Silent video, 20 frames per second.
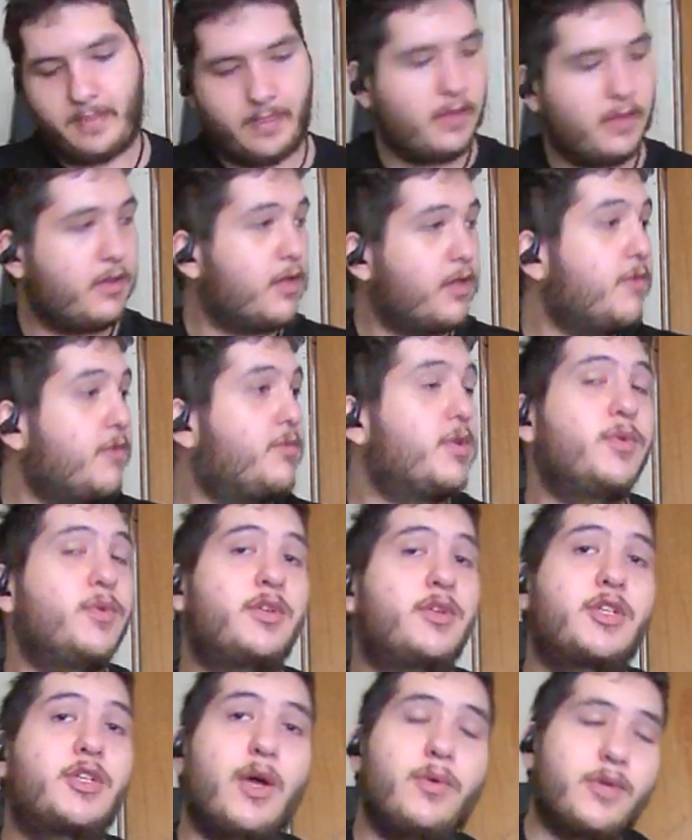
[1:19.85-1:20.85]
if you
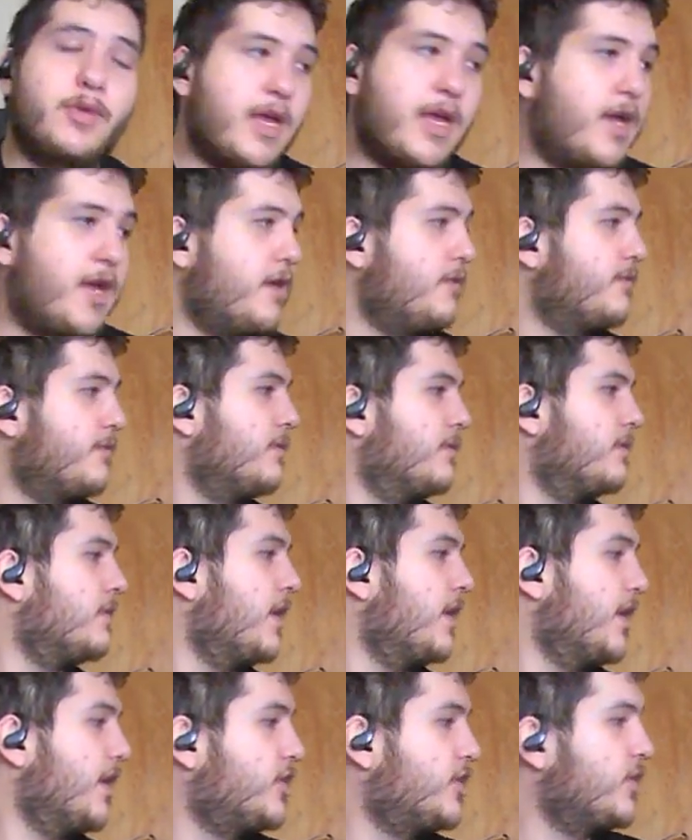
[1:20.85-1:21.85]
don't have a
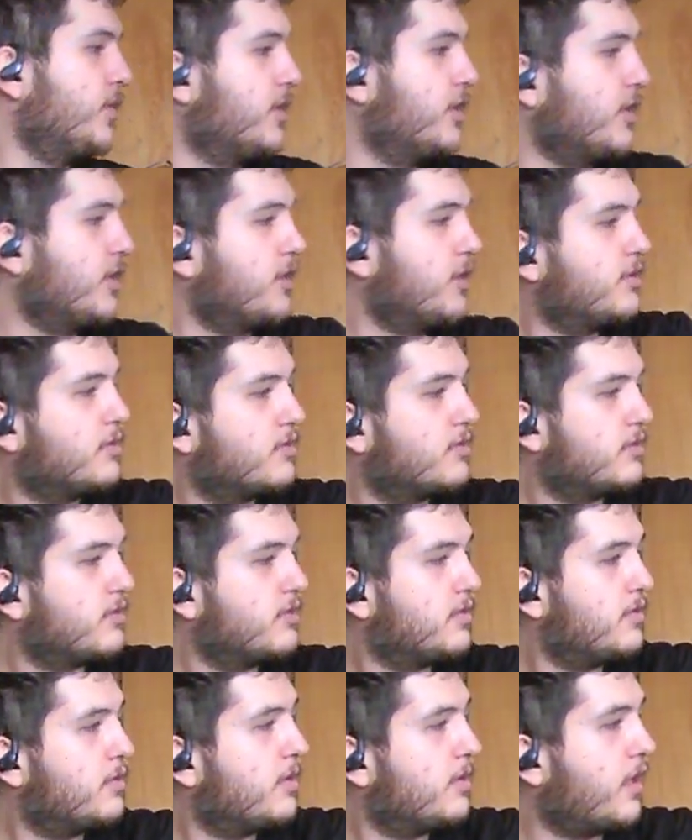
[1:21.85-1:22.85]
tuner
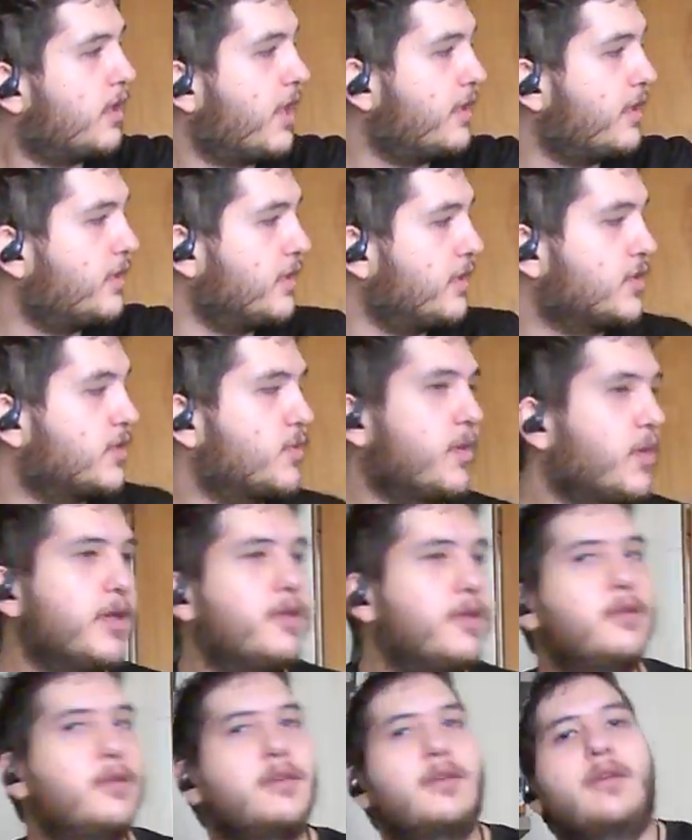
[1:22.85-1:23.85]
like this one,
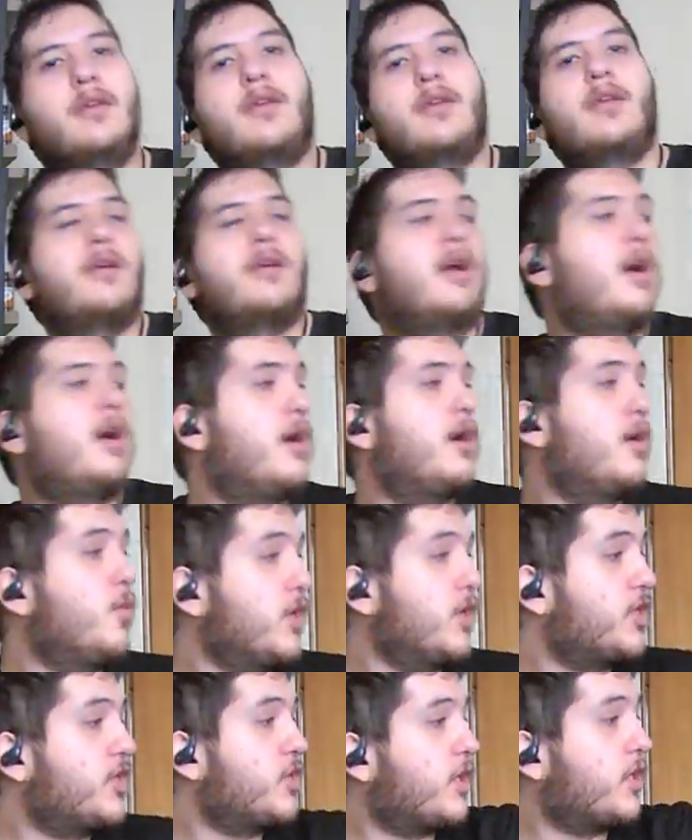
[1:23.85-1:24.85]
what
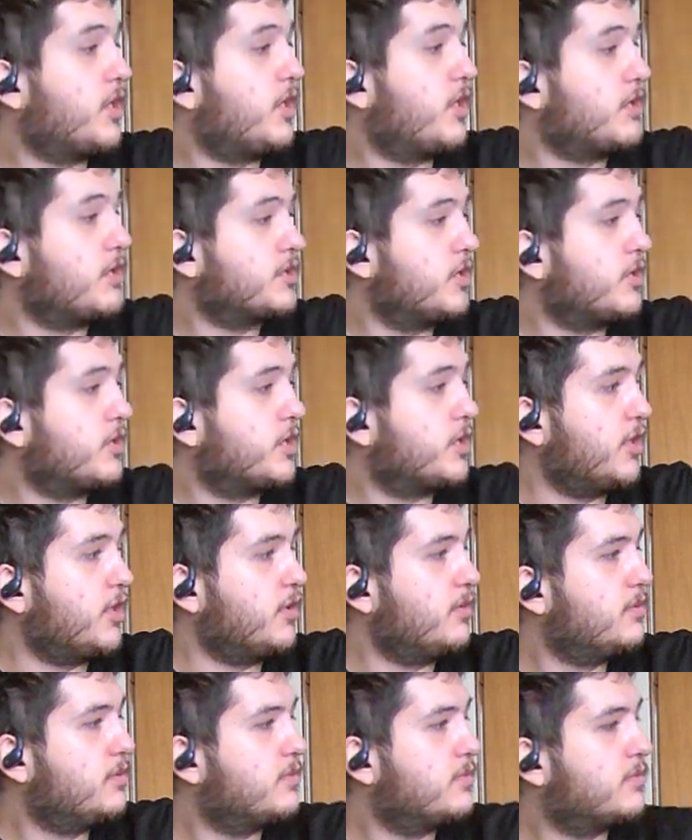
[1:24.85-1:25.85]
you can also do
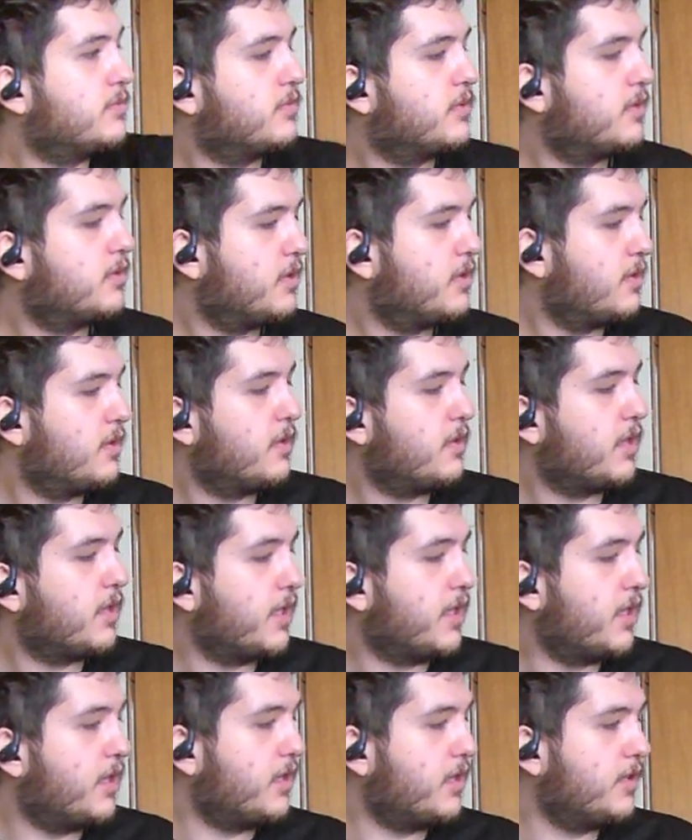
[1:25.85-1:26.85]

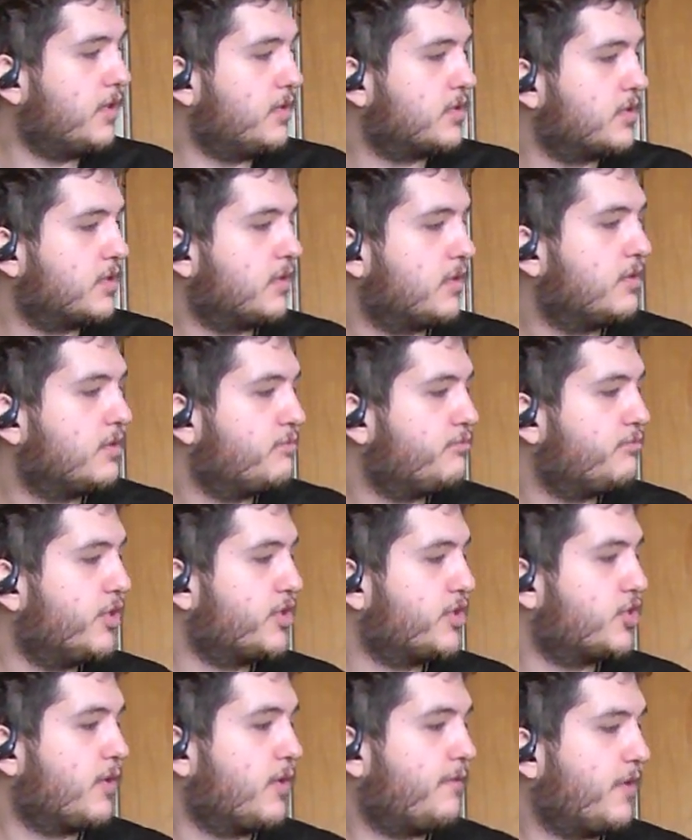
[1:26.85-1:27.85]
is put
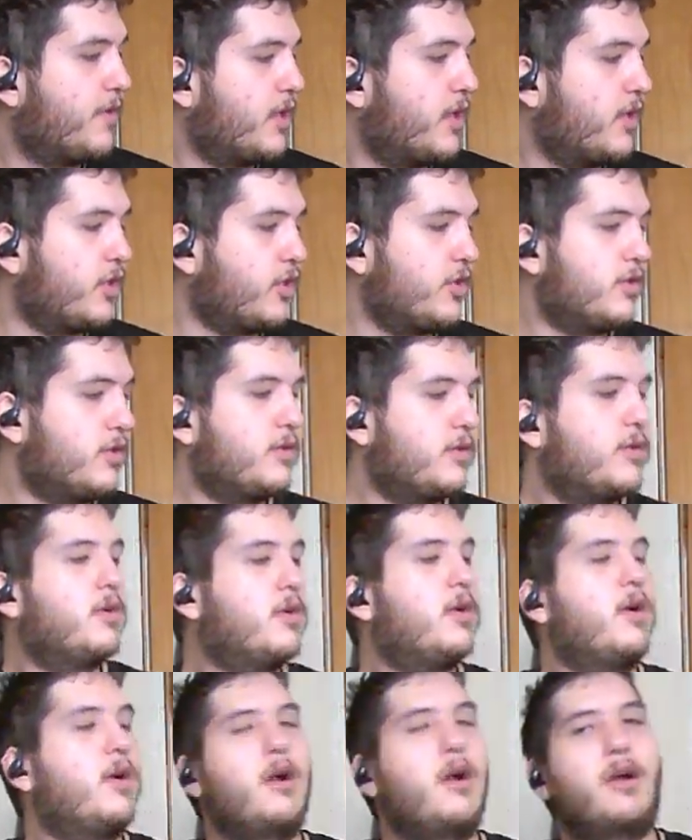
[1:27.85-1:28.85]
your finger
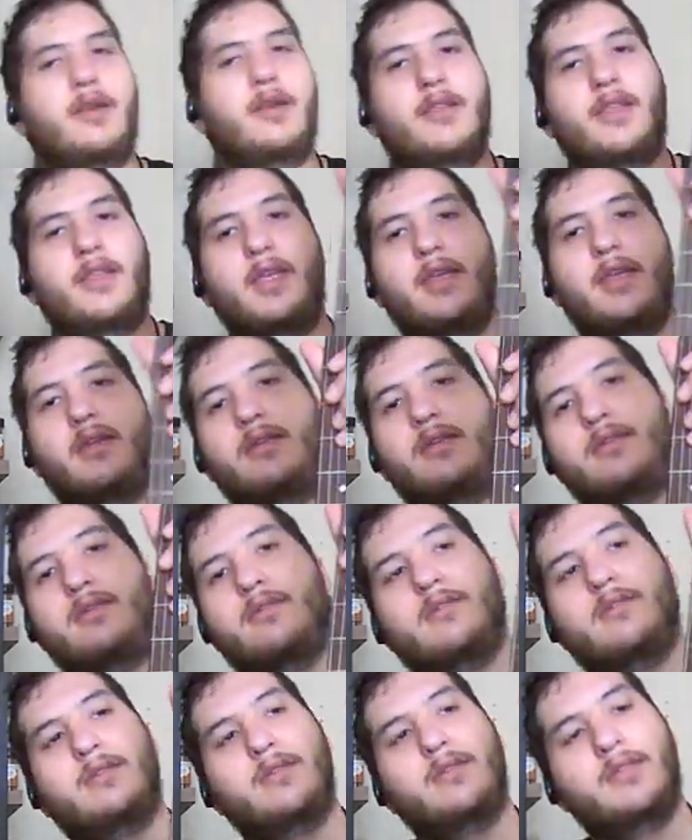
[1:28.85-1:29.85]
on the
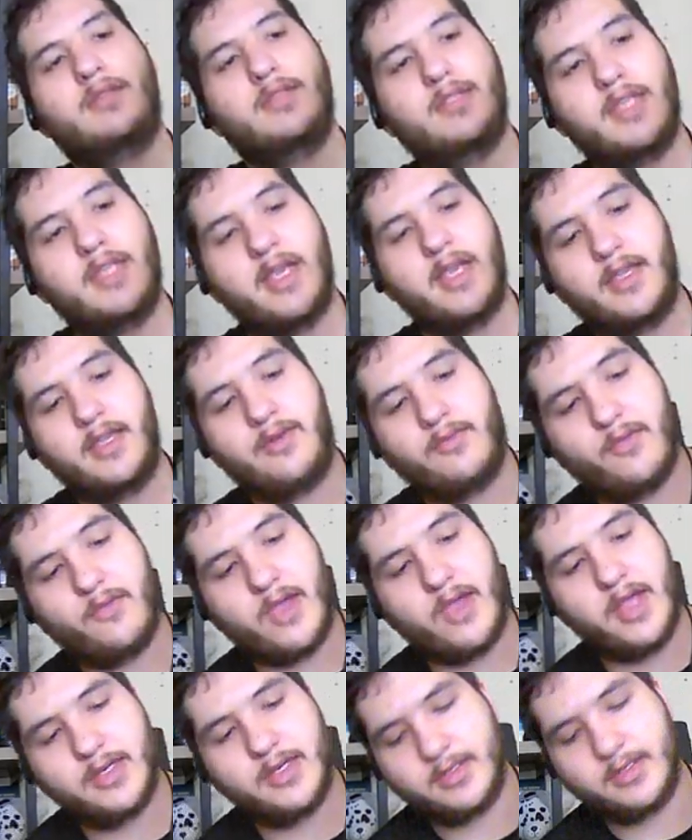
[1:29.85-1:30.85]
2nd fret,
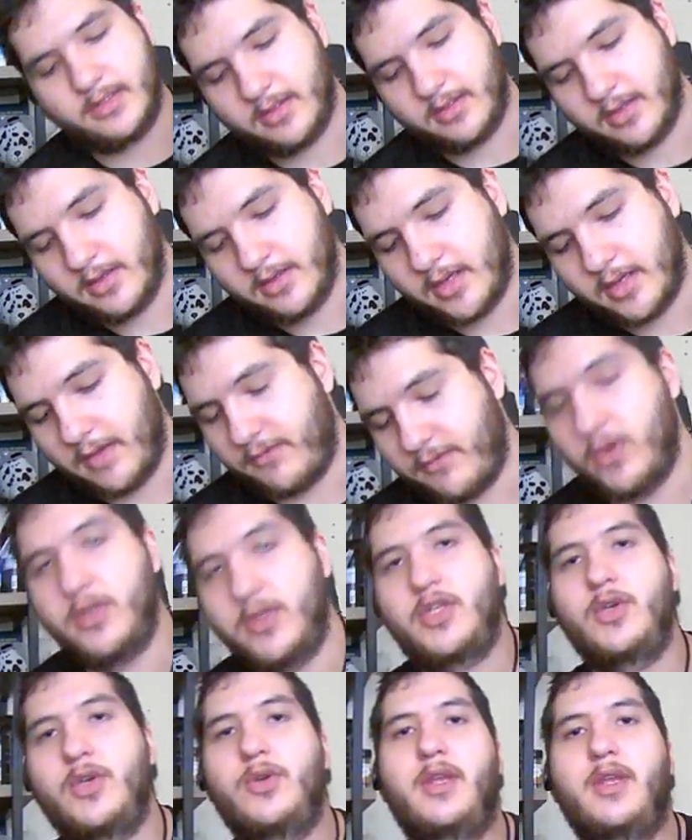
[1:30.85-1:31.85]
if you're
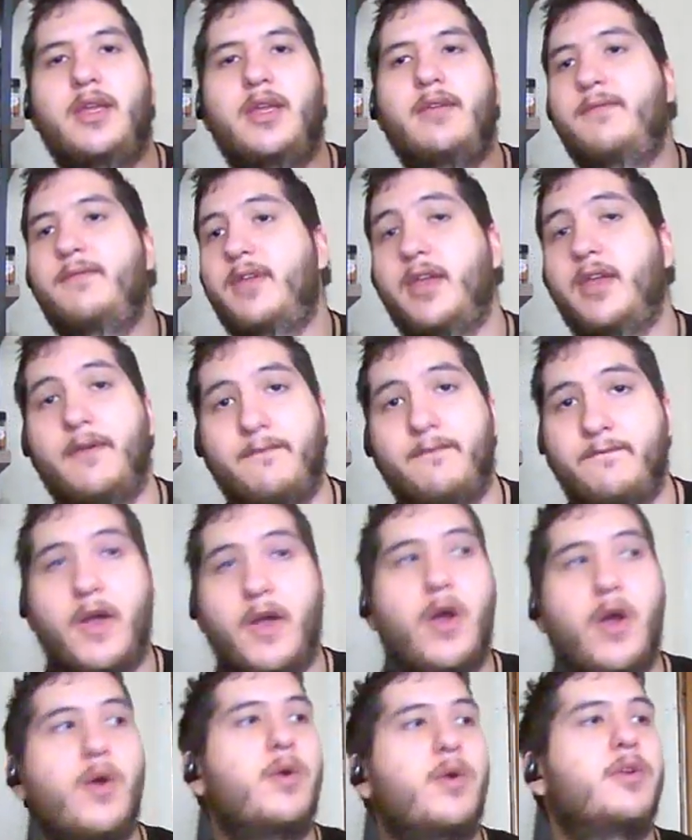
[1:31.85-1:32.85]
tuning via
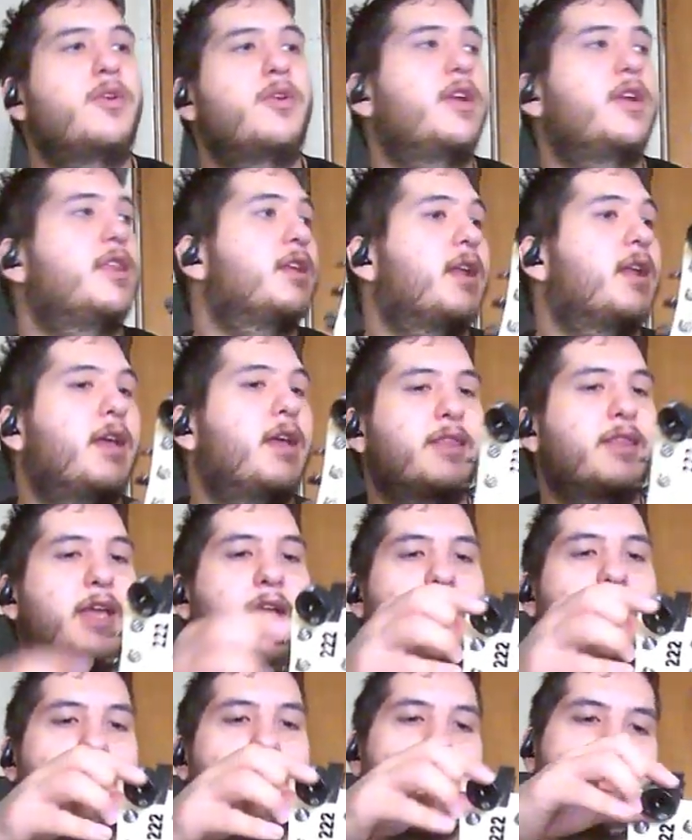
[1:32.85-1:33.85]
phone or anything like that,
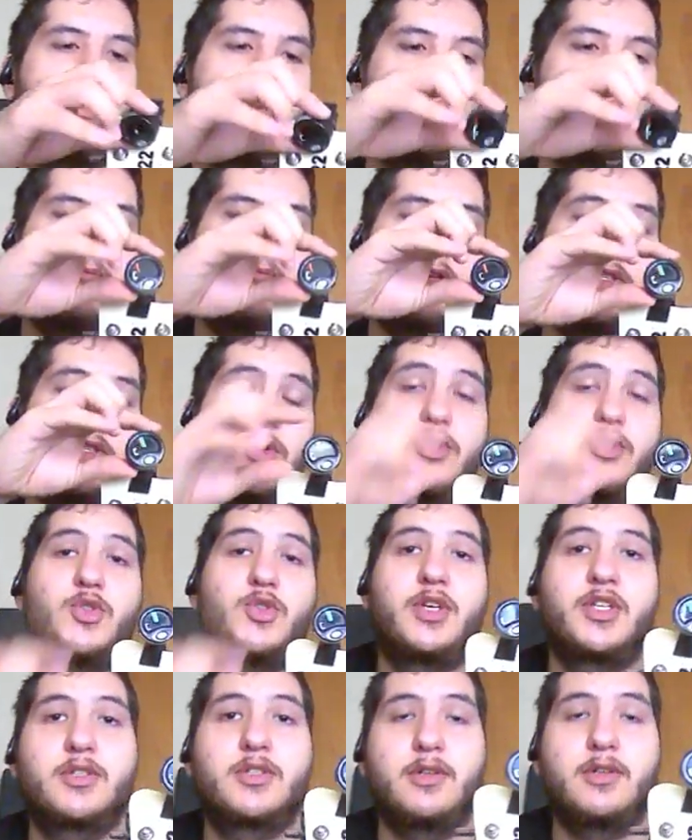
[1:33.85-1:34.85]
anything that puts you in a
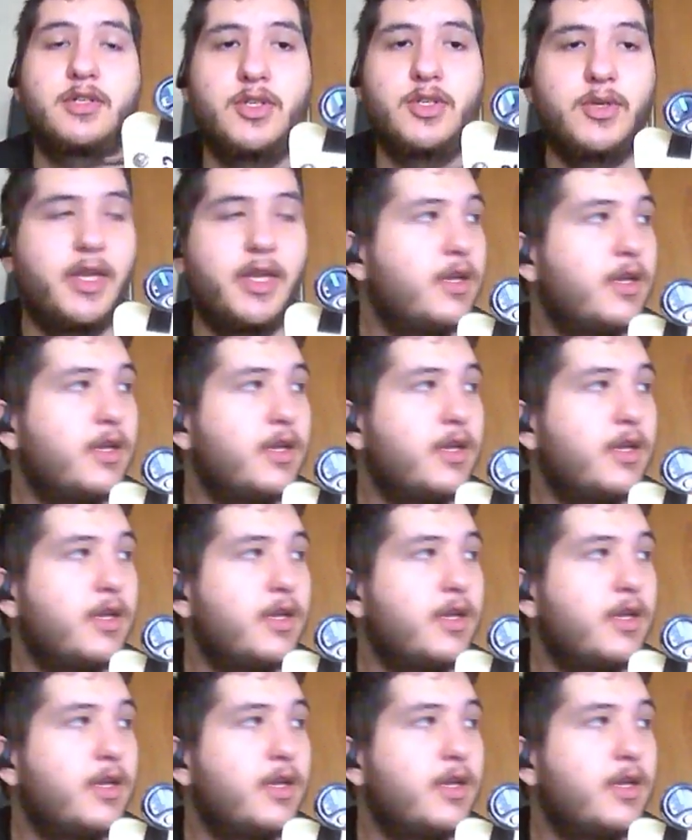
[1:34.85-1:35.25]
traditional tuning.